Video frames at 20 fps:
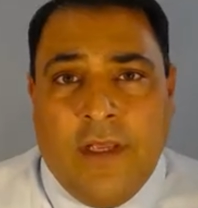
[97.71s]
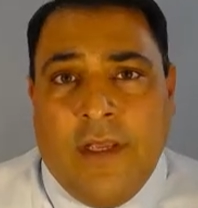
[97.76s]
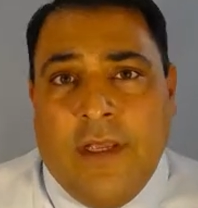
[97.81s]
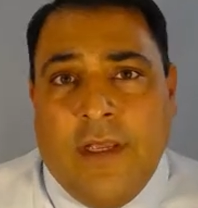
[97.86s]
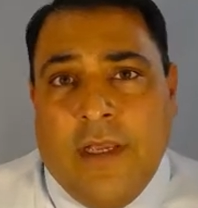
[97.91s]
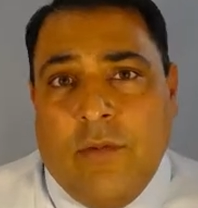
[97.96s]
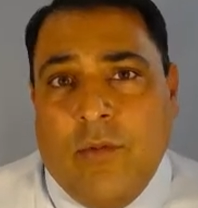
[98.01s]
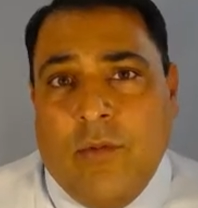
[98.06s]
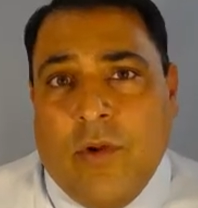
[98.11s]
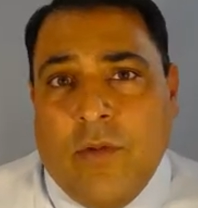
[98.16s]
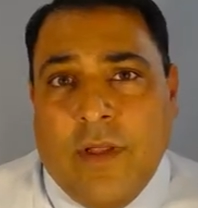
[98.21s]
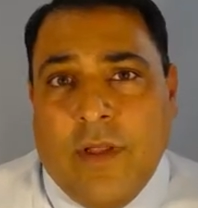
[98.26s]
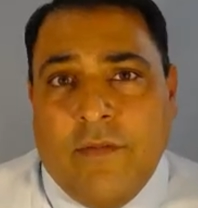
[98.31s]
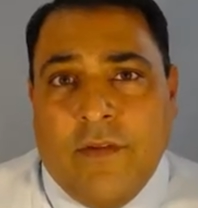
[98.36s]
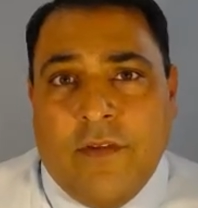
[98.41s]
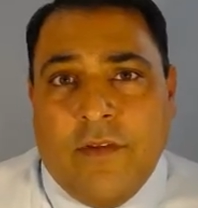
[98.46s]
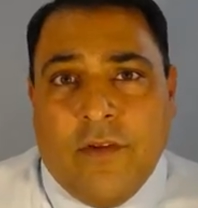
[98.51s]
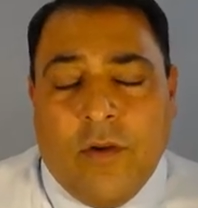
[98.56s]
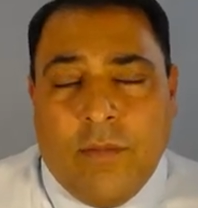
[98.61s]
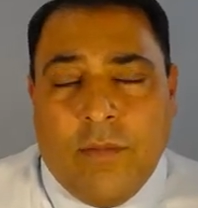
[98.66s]
And we all have a
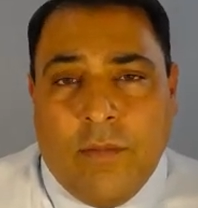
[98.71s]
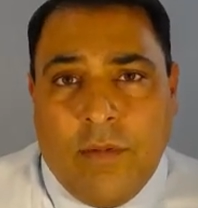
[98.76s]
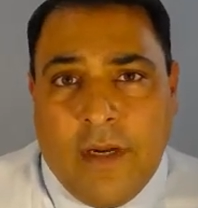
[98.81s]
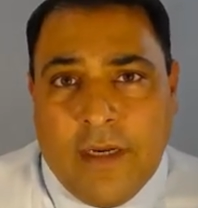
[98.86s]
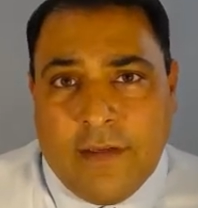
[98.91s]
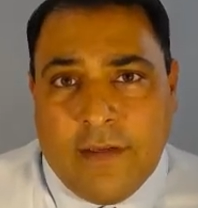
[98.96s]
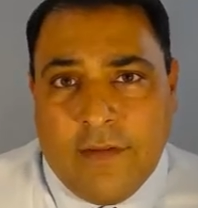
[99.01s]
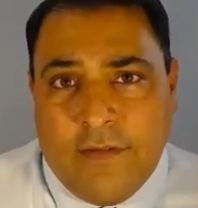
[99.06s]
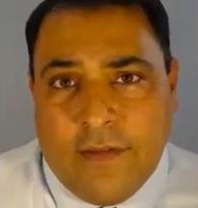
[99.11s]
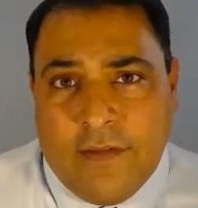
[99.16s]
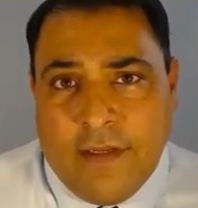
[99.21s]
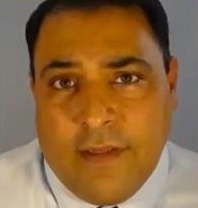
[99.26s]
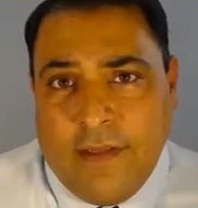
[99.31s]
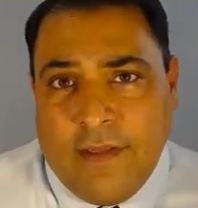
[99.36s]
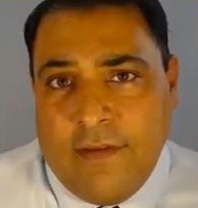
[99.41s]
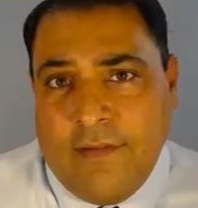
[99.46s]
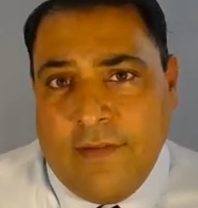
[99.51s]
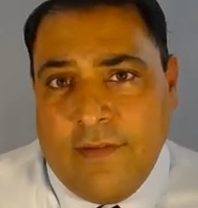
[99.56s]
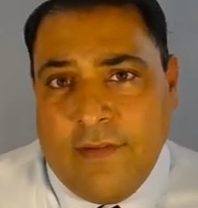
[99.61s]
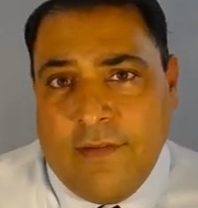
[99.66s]
scope of practice and a
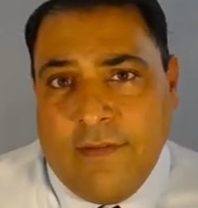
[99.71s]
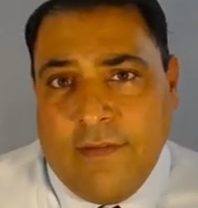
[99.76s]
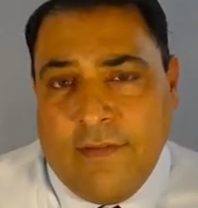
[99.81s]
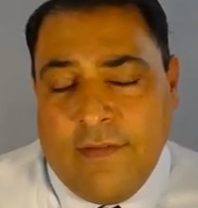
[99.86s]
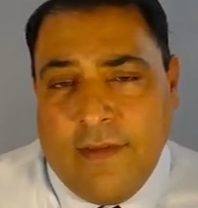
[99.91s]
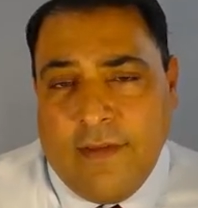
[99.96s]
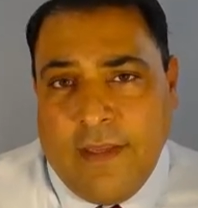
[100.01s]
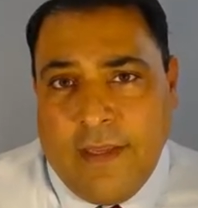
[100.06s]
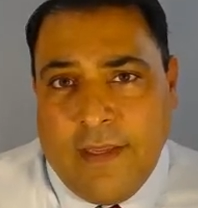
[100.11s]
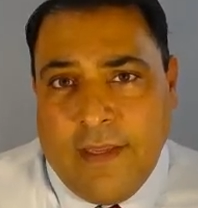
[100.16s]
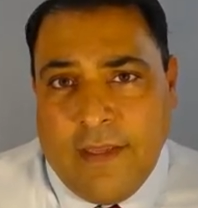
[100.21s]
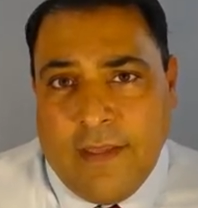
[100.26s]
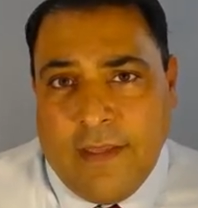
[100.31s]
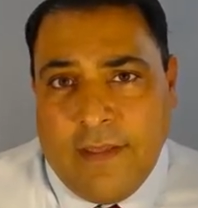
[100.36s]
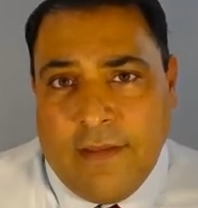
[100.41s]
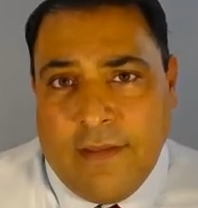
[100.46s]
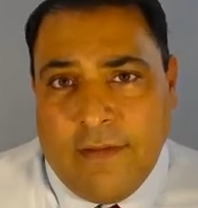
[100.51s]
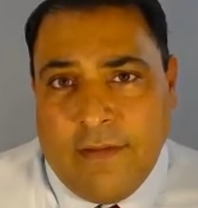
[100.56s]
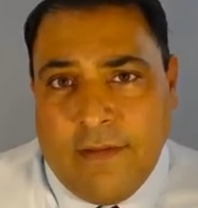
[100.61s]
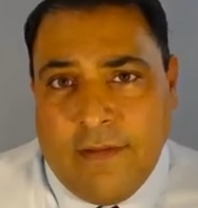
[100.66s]
license
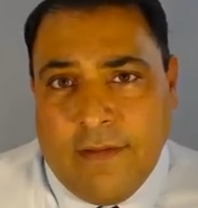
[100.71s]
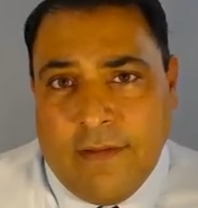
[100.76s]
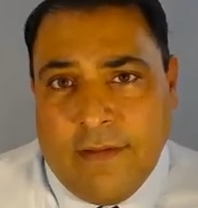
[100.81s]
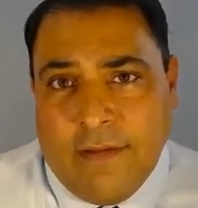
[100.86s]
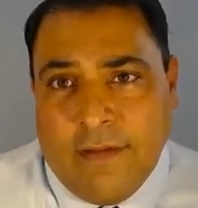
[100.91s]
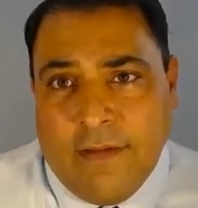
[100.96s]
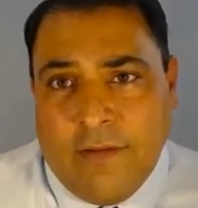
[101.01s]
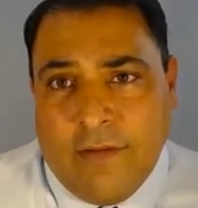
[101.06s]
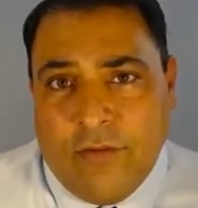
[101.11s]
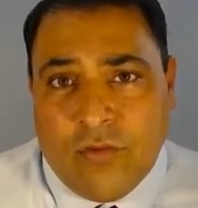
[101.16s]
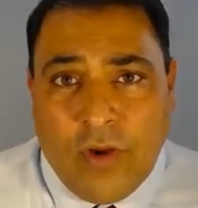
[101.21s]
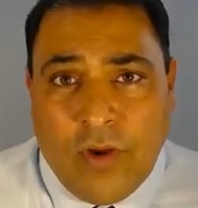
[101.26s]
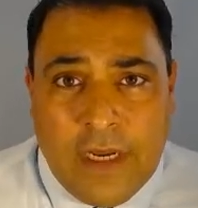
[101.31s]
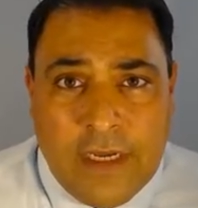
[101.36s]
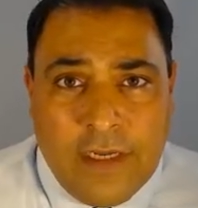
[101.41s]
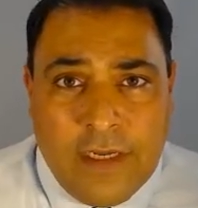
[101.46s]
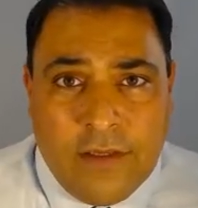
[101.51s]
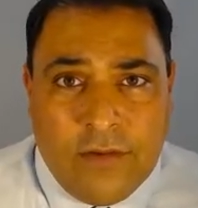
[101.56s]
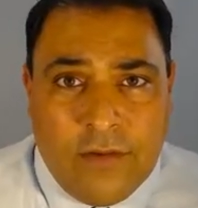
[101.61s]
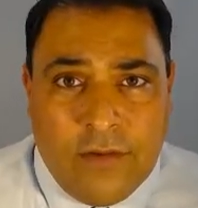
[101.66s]
and
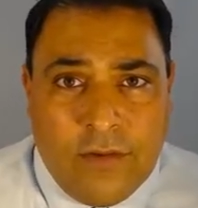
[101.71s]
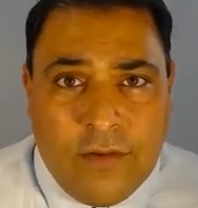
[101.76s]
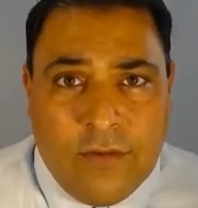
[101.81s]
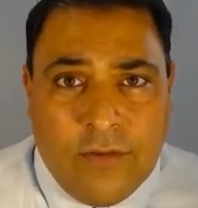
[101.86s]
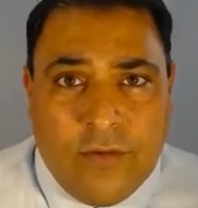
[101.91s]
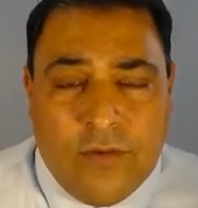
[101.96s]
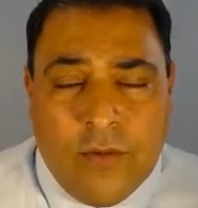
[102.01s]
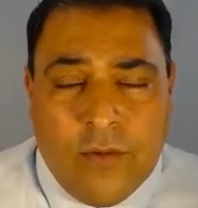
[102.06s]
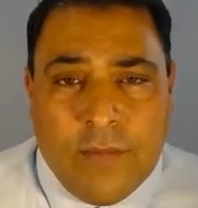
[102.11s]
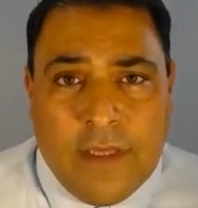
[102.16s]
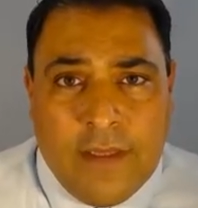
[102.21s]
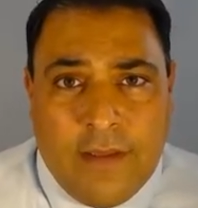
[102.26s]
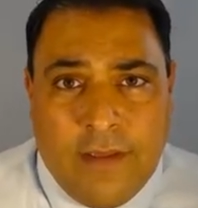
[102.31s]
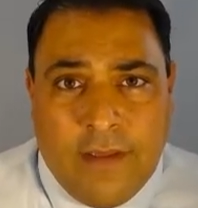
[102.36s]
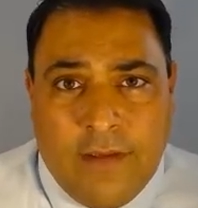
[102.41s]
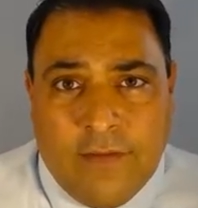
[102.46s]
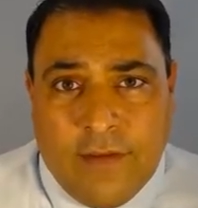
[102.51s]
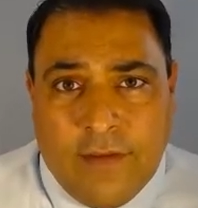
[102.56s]
training to do so many things.